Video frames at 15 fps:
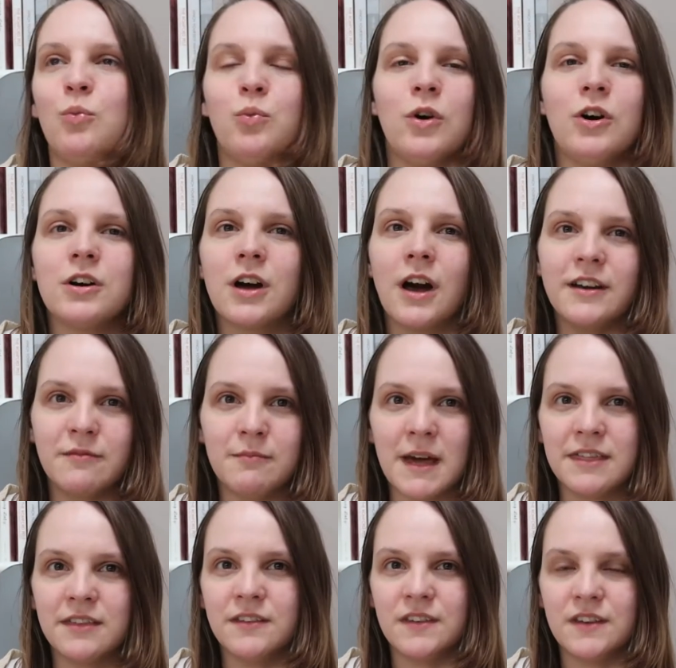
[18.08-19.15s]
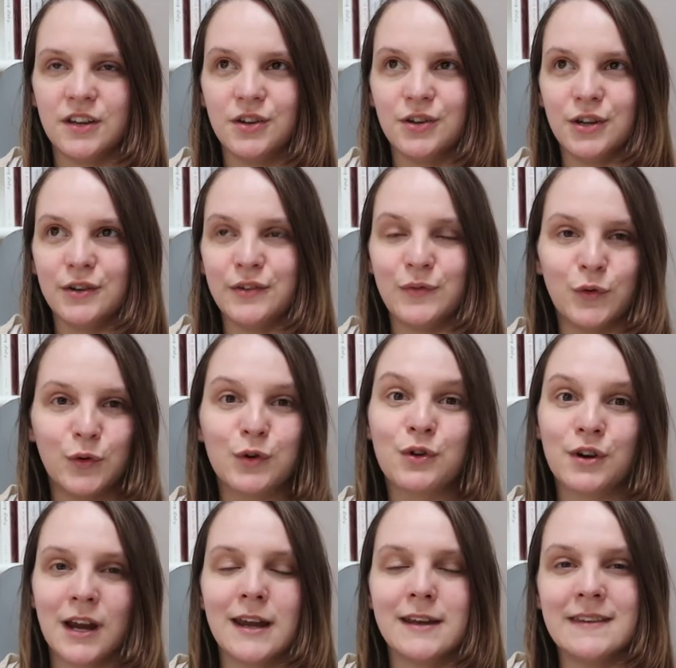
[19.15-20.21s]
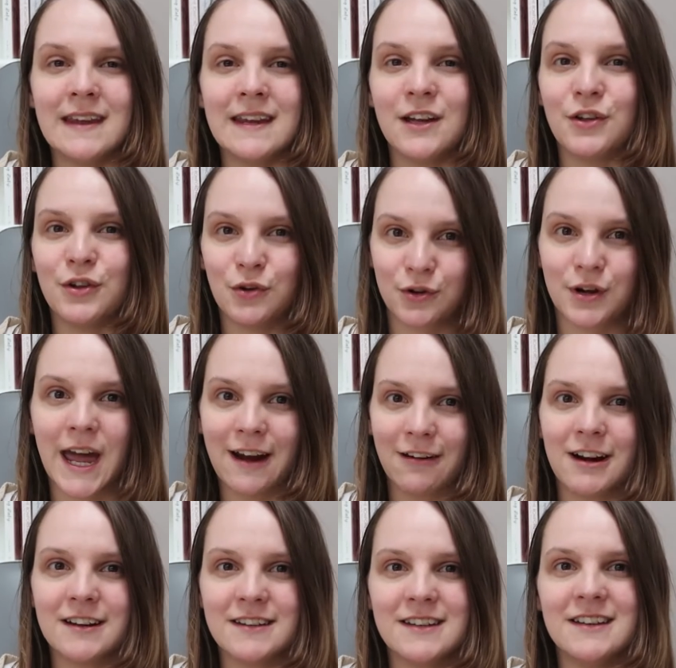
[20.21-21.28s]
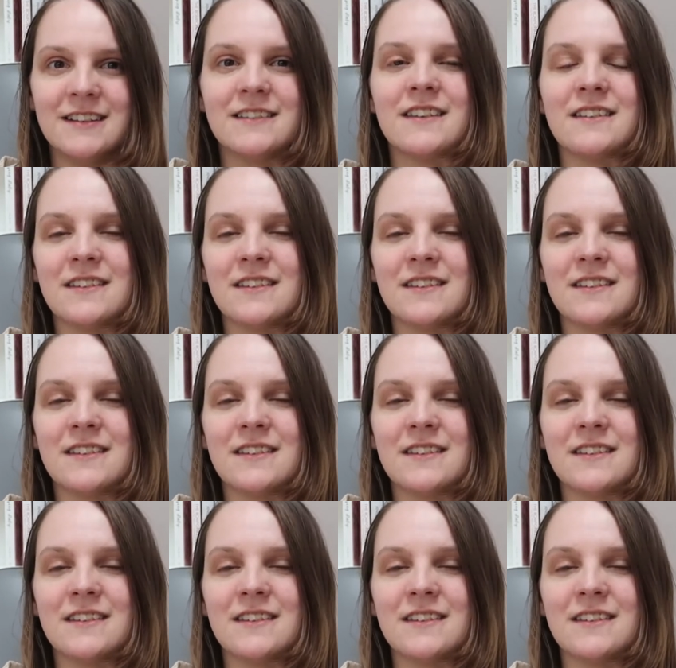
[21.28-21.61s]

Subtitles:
what kind of methods do you use for creating your characters?